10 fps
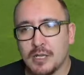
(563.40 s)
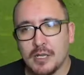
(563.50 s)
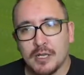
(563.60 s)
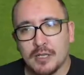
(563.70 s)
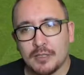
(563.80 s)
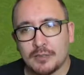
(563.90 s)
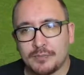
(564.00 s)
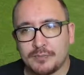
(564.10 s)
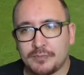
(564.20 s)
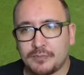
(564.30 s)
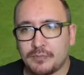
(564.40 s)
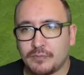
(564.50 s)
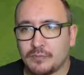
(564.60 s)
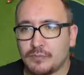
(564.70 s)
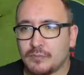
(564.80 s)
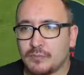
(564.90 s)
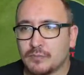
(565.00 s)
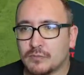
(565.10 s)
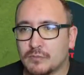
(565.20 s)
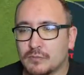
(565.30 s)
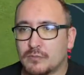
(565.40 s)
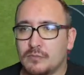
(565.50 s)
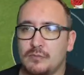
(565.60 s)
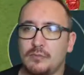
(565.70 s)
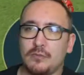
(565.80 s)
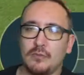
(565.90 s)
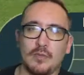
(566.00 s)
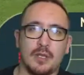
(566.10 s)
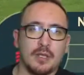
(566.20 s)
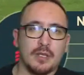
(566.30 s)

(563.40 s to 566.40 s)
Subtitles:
[no speech]